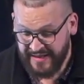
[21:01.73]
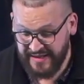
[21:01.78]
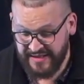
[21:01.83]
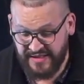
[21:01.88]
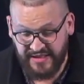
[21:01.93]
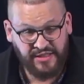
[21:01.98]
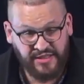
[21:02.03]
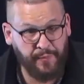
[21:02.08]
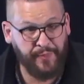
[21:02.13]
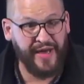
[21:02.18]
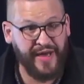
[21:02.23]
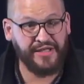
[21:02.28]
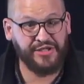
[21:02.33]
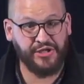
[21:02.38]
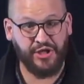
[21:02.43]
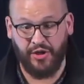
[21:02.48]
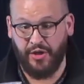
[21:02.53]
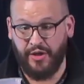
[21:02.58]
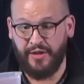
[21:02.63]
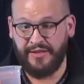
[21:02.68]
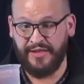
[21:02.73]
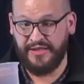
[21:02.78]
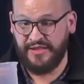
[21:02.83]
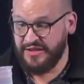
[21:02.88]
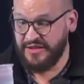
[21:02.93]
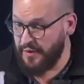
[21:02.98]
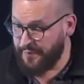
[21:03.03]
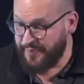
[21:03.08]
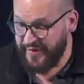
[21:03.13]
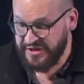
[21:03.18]
This is the picture. This is
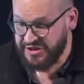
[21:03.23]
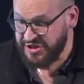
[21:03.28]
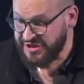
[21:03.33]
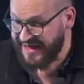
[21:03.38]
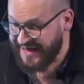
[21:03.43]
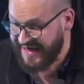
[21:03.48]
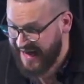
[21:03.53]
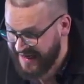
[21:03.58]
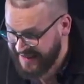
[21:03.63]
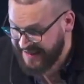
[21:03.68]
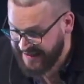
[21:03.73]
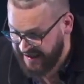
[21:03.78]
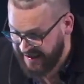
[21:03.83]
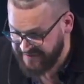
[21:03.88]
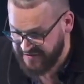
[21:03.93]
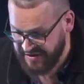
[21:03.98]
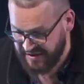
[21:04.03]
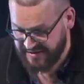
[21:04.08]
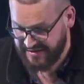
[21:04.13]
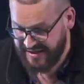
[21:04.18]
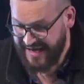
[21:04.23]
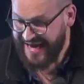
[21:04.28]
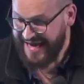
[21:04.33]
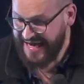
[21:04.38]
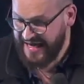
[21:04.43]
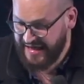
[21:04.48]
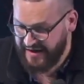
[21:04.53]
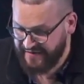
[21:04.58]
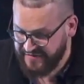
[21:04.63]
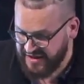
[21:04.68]
the picture that God gives us. He
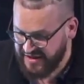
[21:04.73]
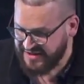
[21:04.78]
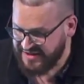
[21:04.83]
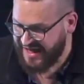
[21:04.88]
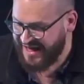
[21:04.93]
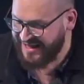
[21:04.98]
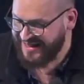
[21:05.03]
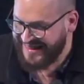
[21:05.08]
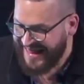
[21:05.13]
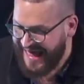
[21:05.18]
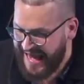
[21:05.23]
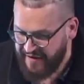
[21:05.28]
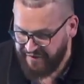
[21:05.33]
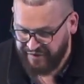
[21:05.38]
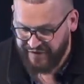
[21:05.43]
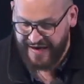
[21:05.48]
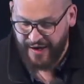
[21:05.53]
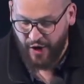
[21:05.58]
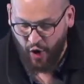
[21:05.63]
gives us a life that